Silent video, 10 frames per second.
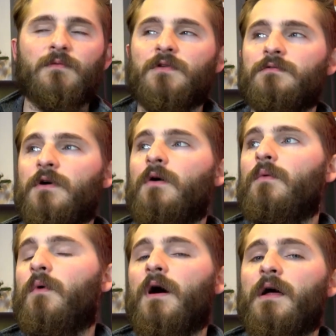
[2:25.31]
You
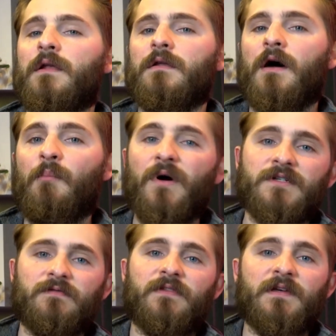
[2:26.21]
don't want a
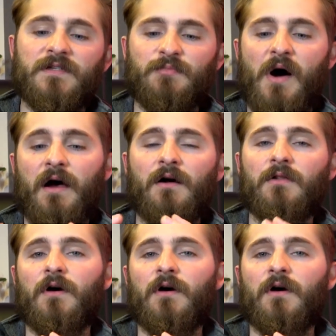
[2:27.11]
bunch of things piled